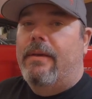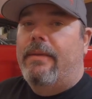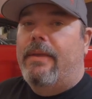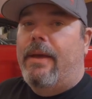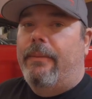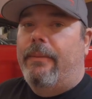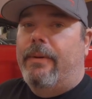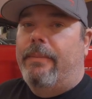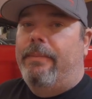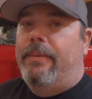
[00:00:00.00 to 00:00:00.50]

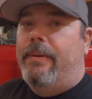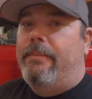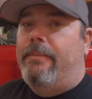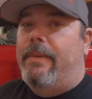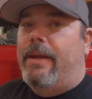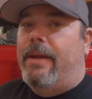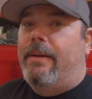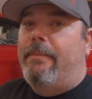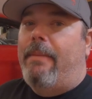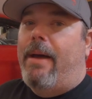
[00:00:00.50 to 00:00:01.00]
That would have put
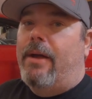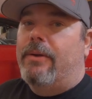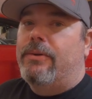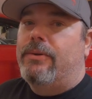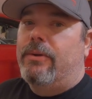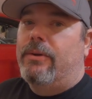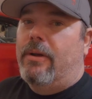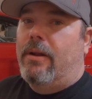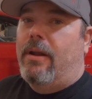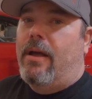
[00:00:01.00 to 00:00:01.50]
me at about
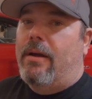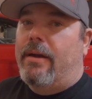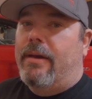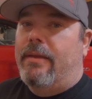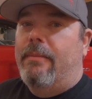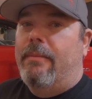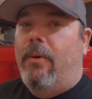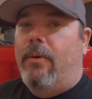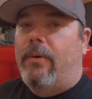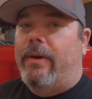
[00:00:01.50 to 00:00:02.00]
2 o'clock
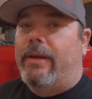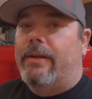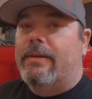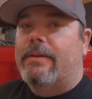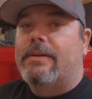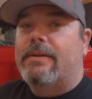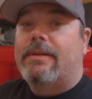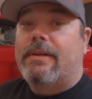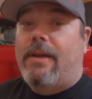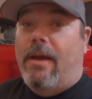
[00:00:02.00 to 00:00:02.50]
in the morning.
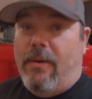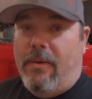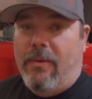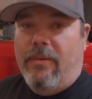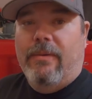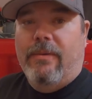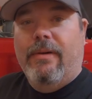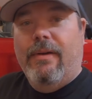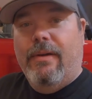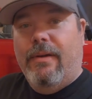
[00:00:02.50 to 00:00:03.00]
So
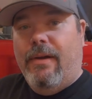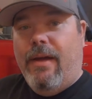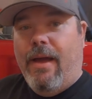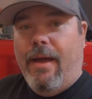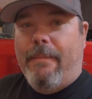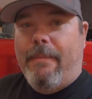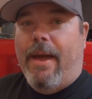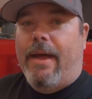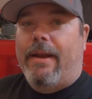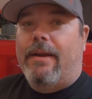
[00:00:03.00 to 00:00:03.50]

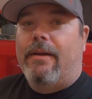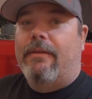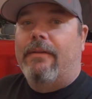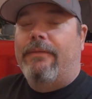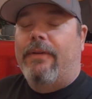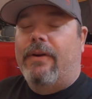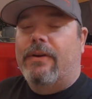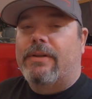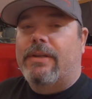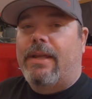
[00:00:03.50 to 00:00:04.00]
I'm out here
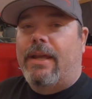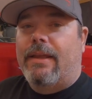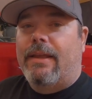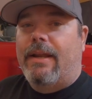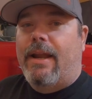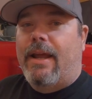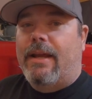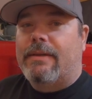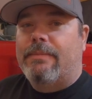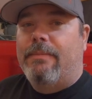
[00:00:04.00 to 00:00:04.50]
first thing the
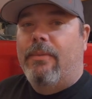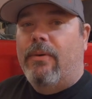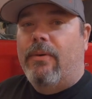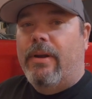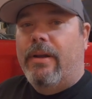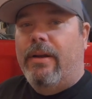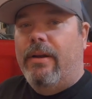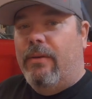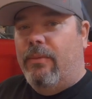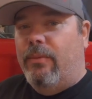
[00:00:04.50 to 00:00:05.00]
next
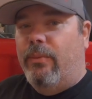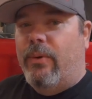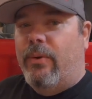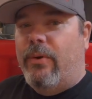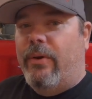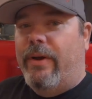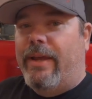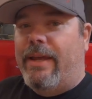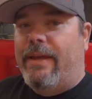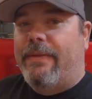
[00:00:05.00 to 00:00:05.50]
morning. We'll
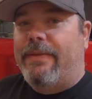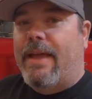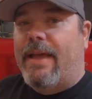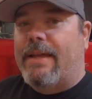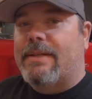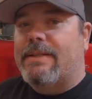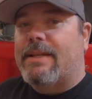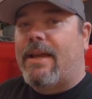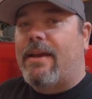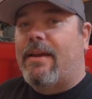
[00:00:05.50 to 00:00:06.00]
go ahead and get
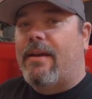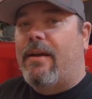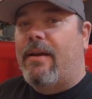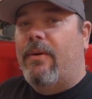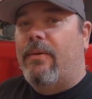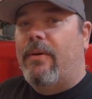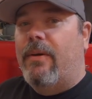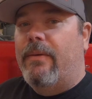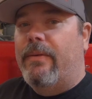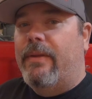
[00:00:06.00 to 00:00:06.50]
that second
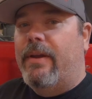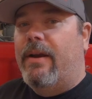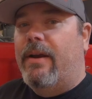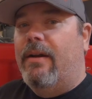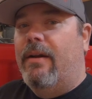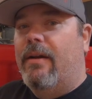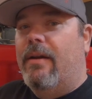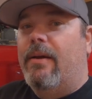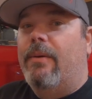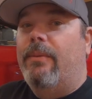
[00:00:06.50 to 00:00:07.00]
coat on
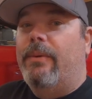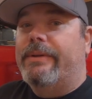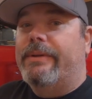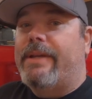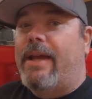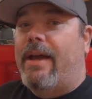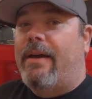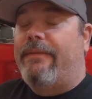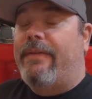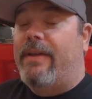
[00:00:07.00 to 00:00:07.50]
there. We'll
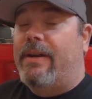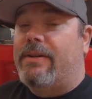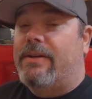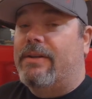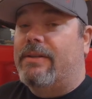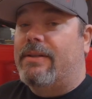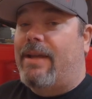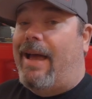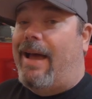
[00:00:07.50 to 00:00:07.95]
see how it finishes.